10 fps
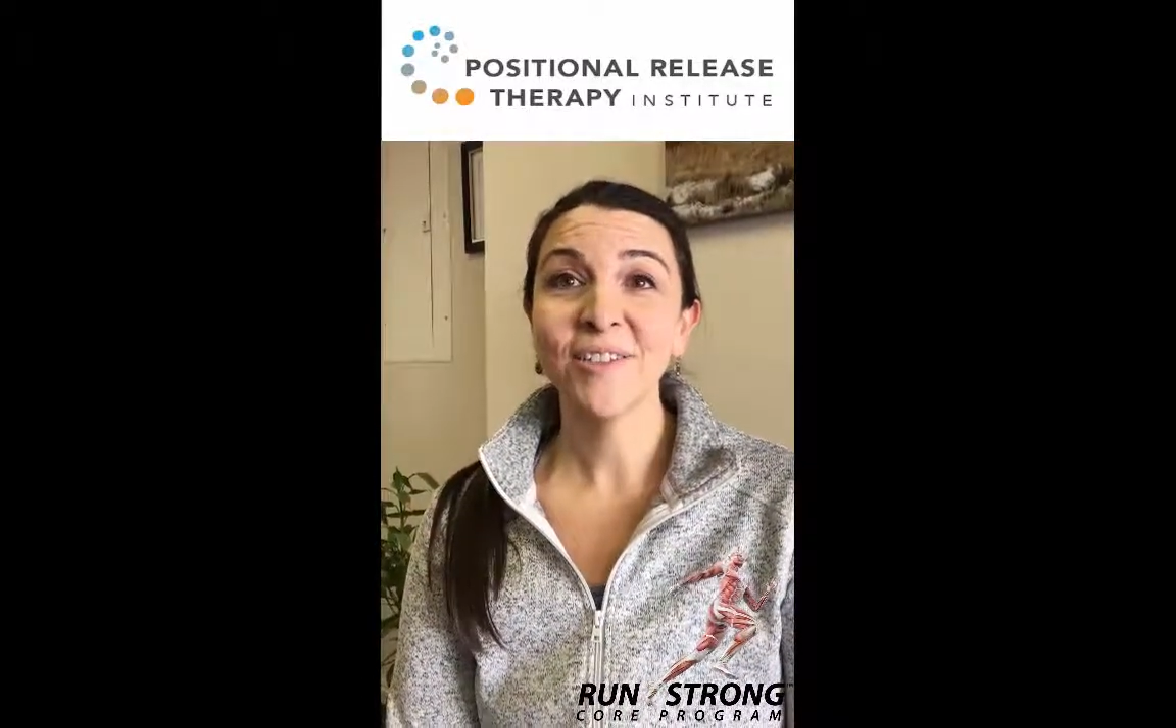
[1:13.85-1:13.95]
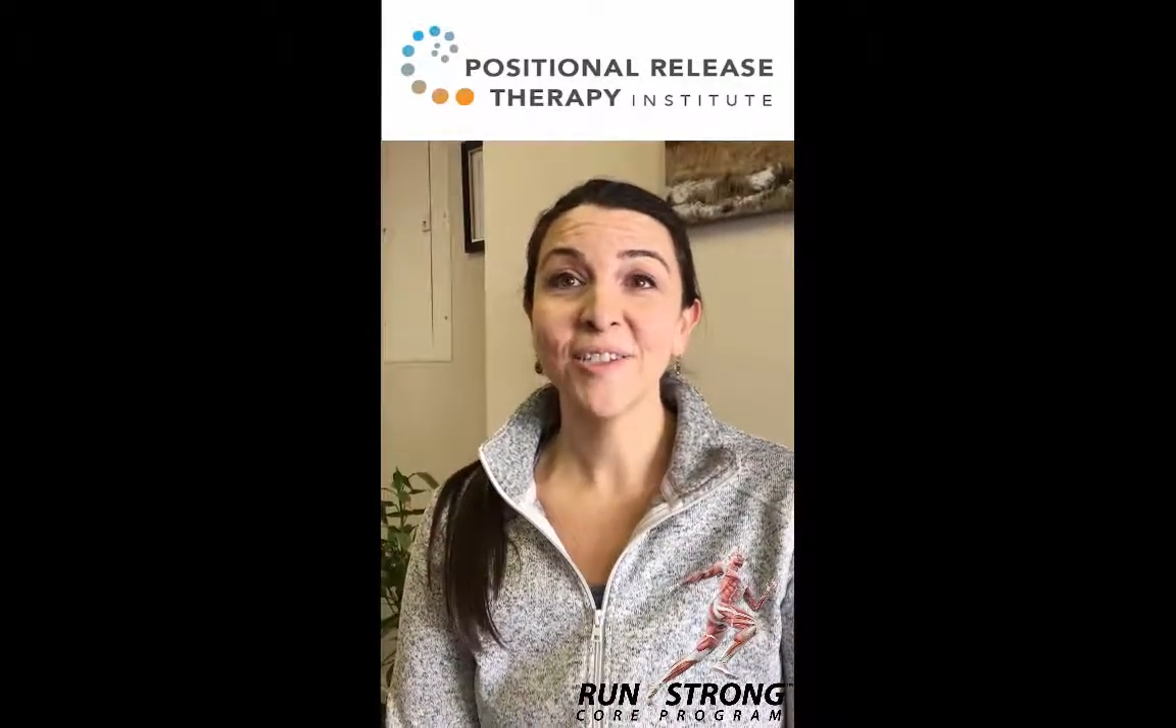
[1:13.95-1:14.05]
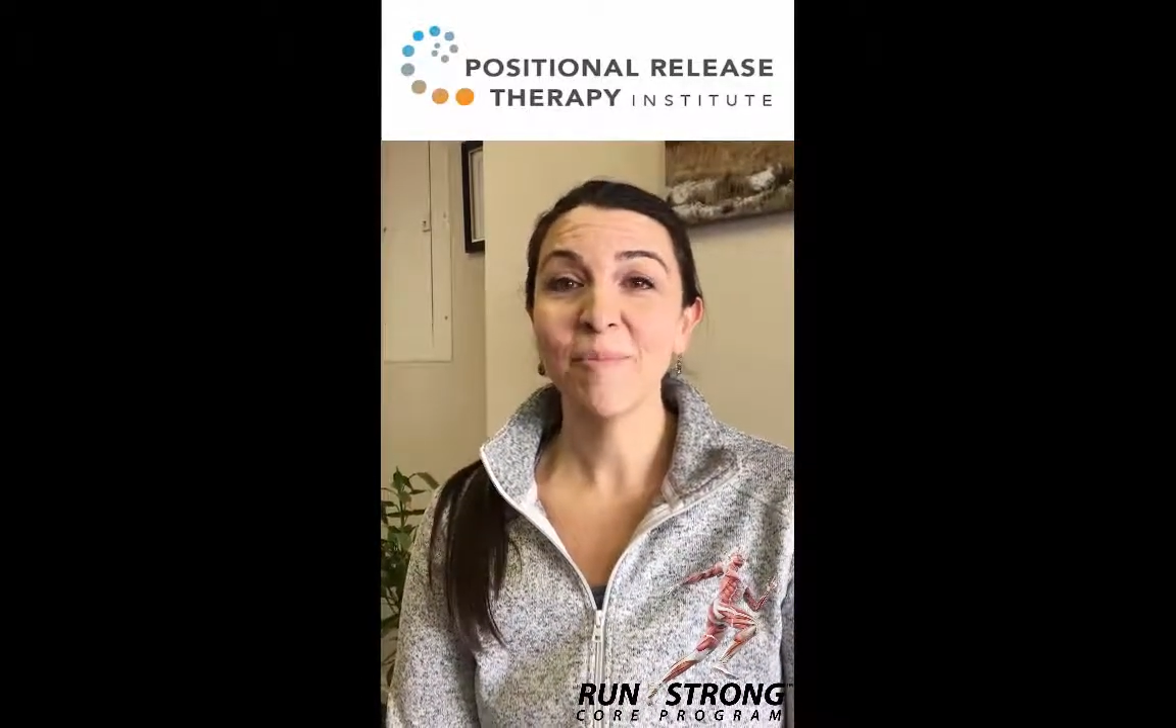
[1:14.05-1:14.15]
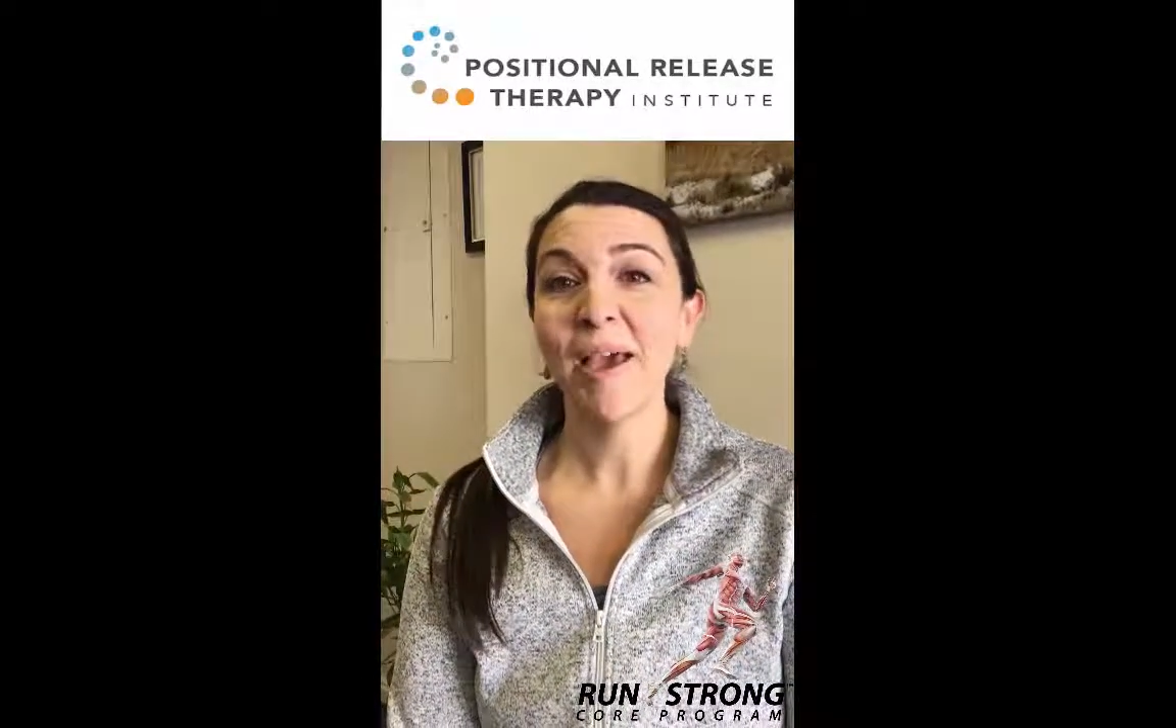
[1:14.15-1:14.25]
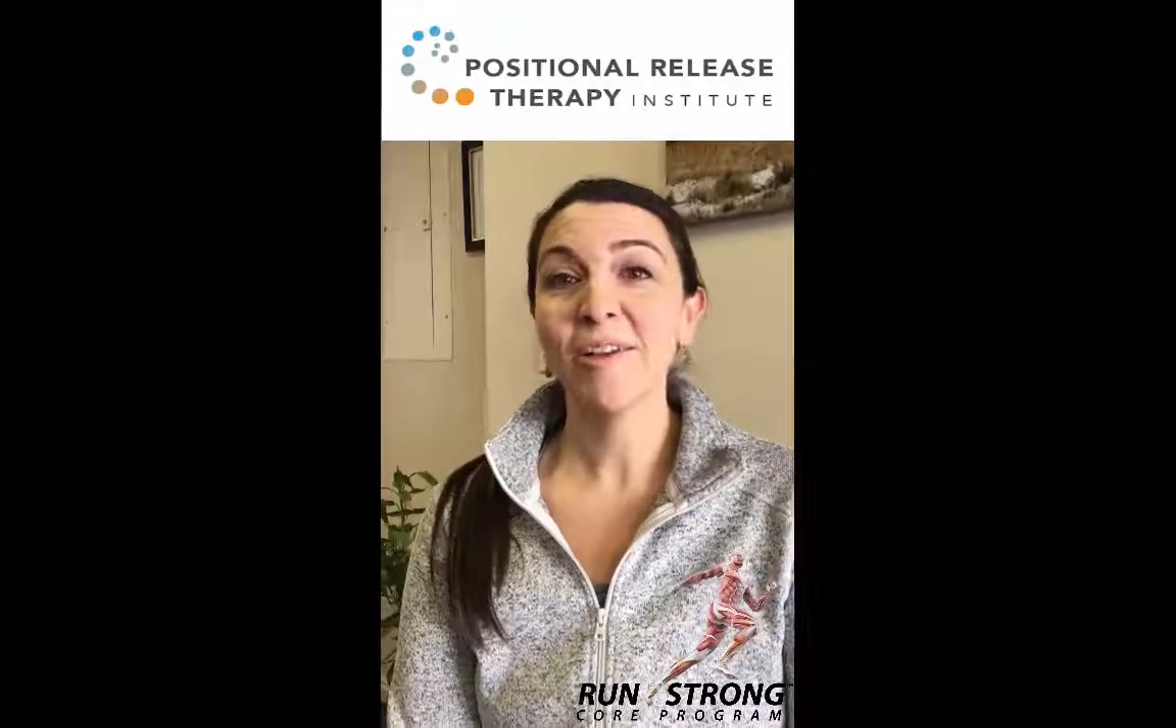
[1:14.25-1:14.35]

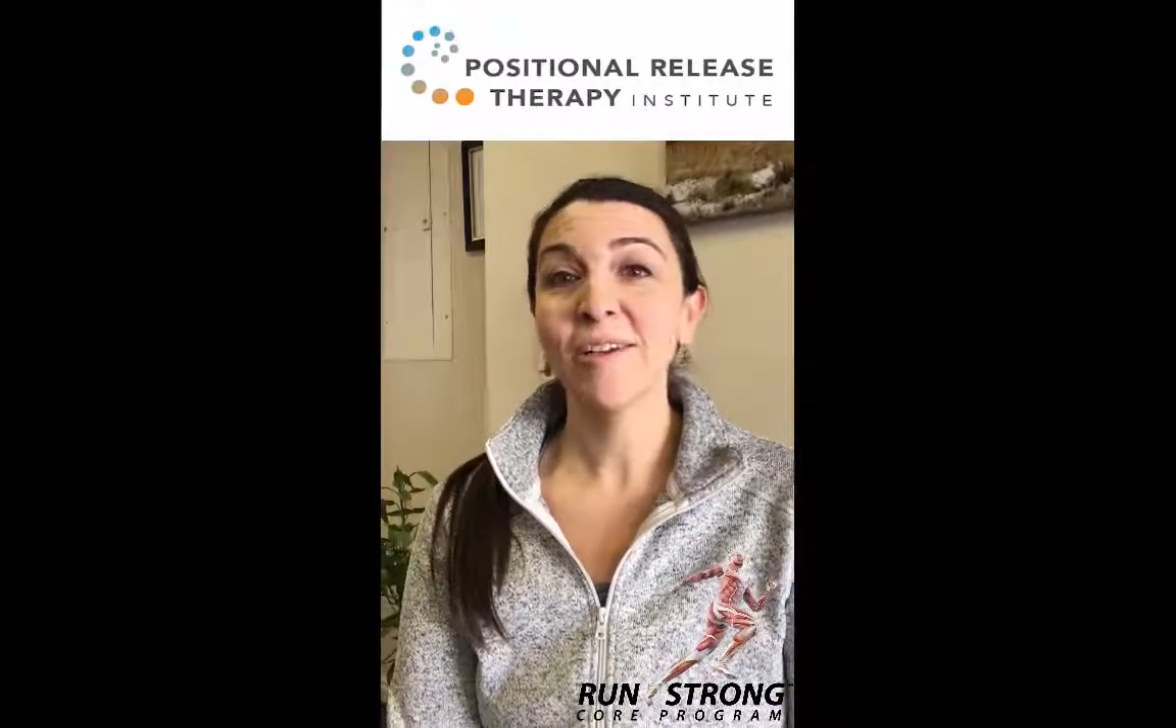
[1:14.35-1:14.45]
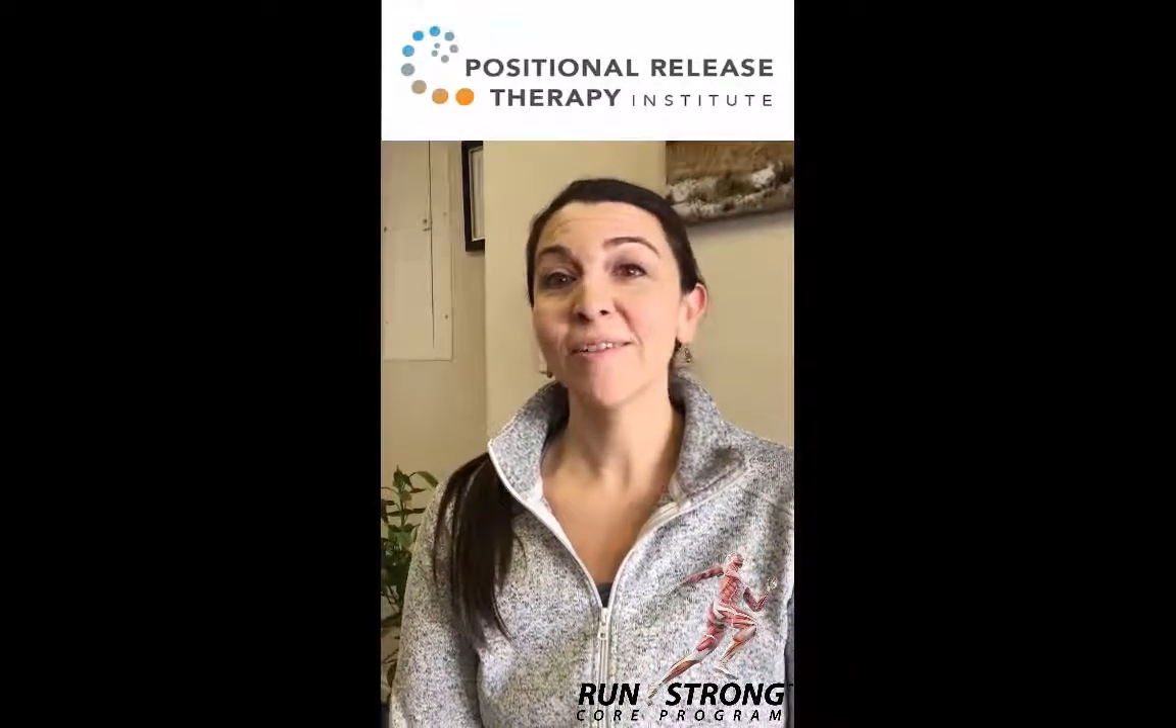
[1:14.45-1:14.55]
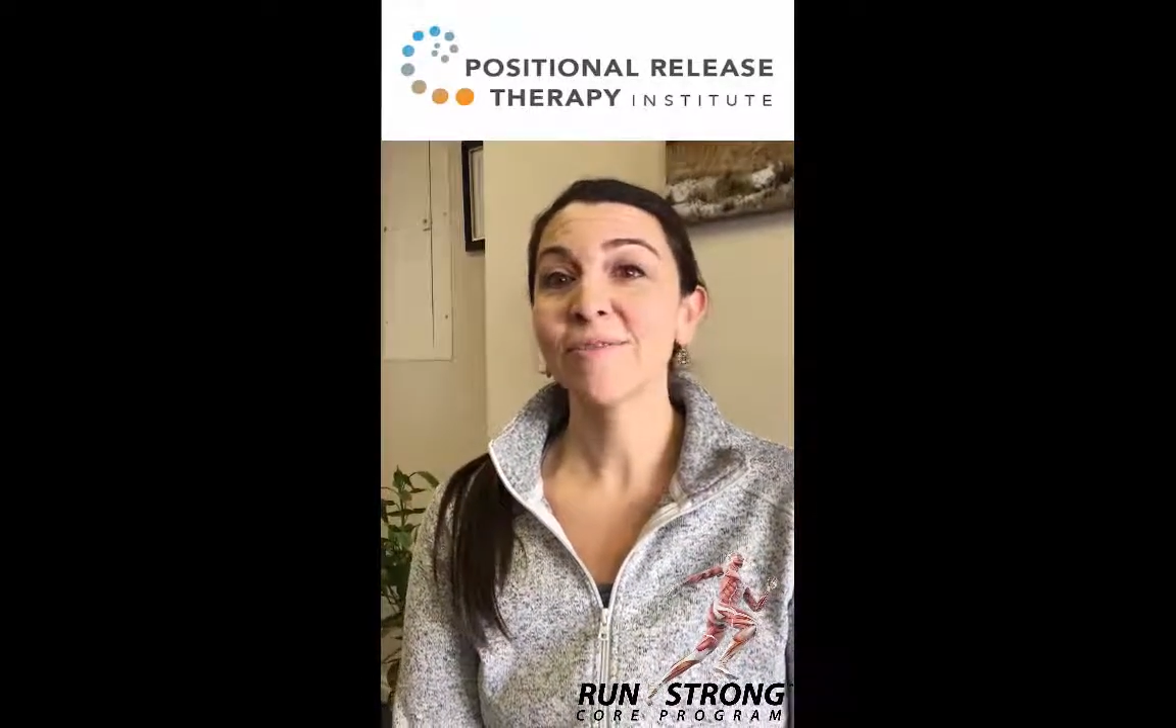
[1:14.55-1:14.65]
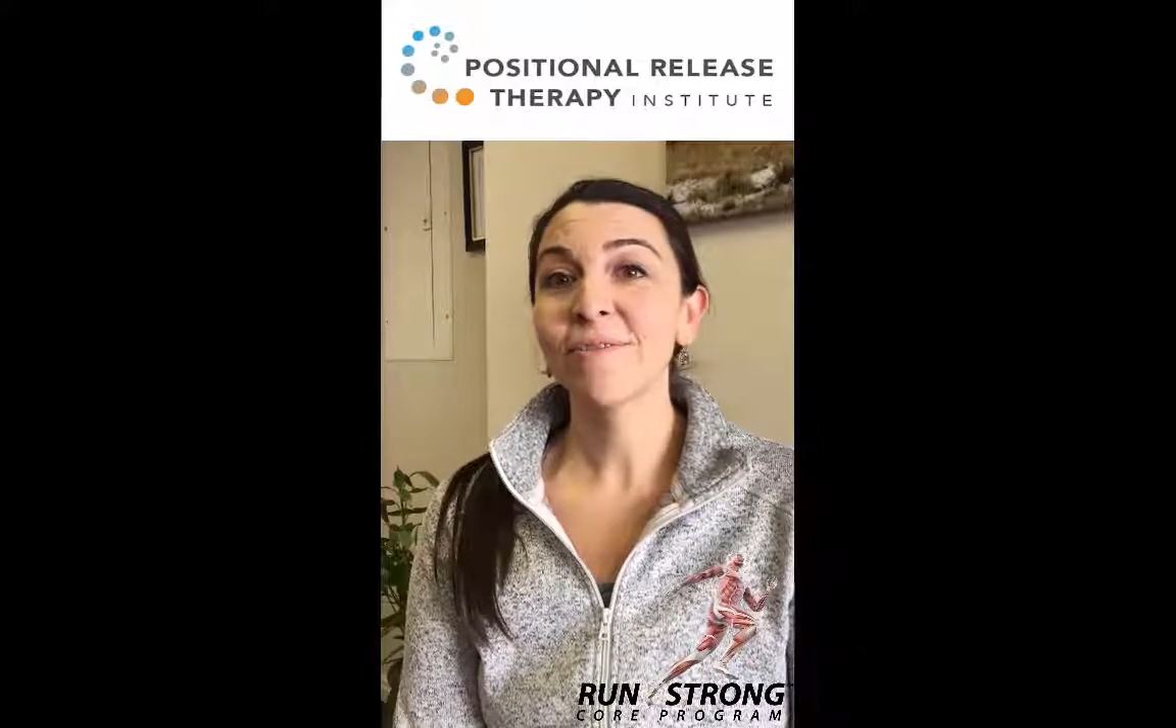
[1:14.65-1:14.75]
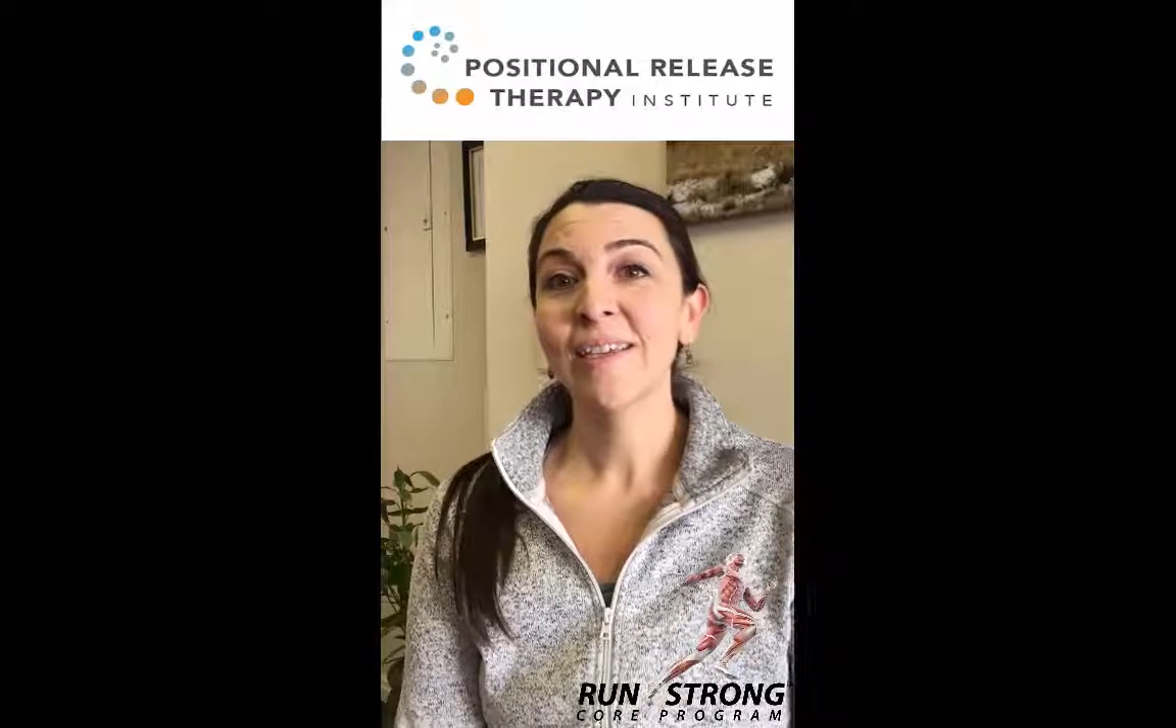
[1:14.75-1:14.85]
just a matter
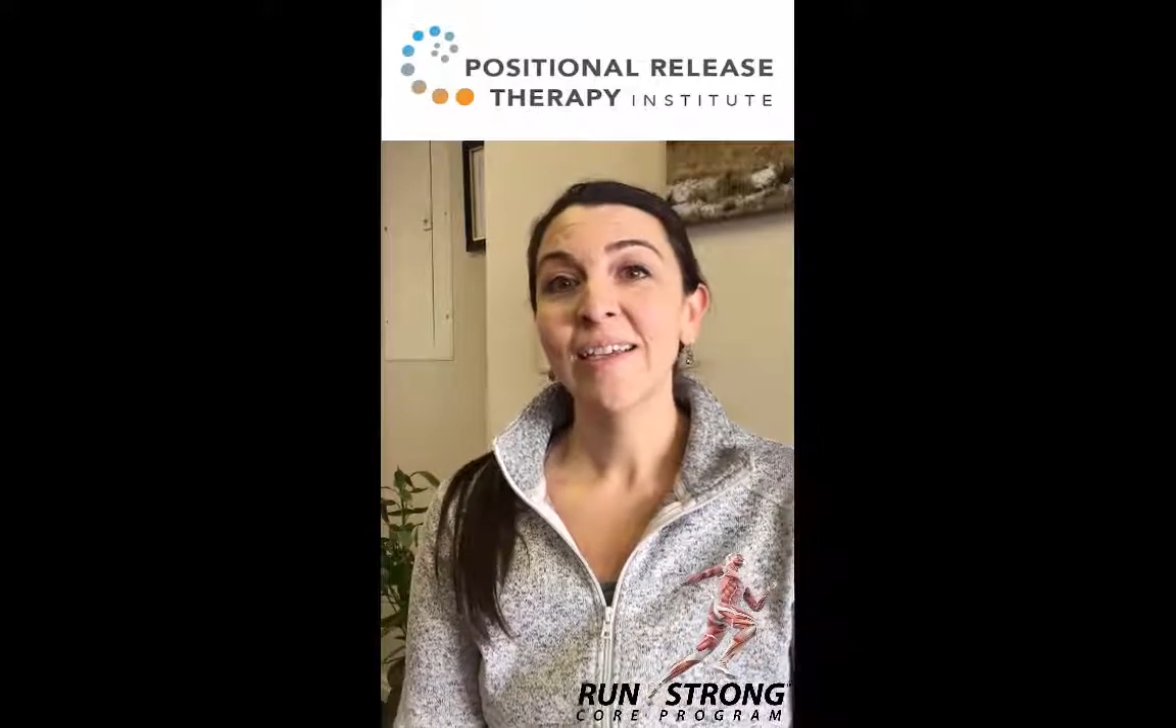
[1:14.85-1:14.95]
of